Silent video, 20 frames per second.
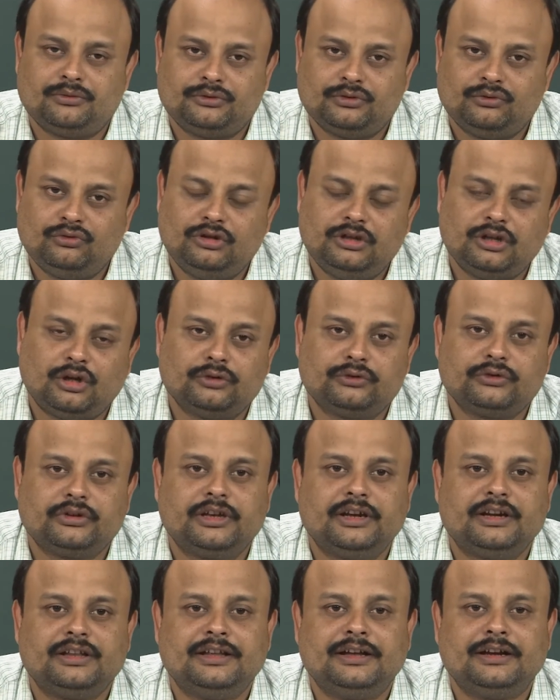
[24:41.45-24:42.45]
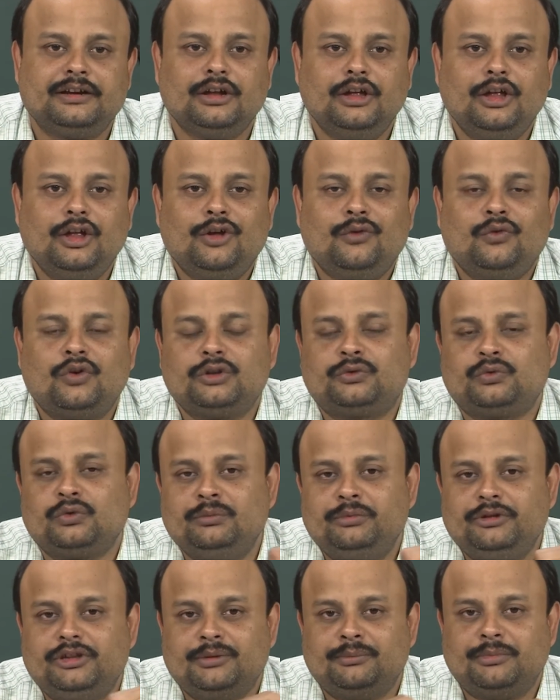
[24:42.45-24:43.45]
So, you will also get that what will
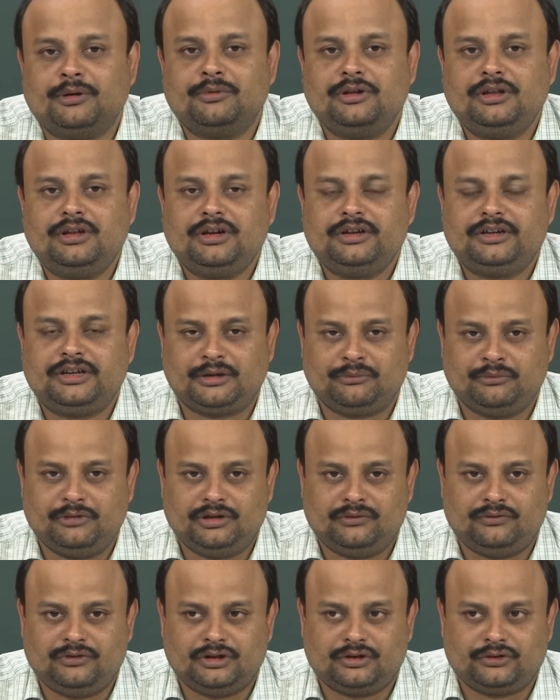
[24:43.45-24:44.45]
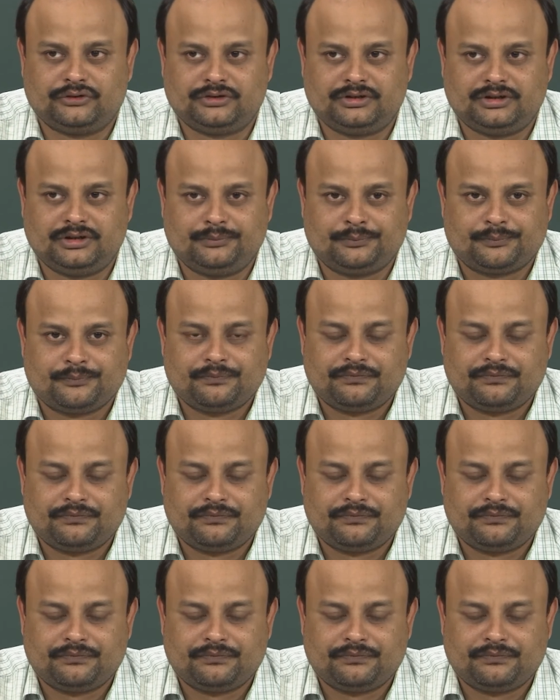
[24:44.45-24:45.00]
be the bubble terminal velocity.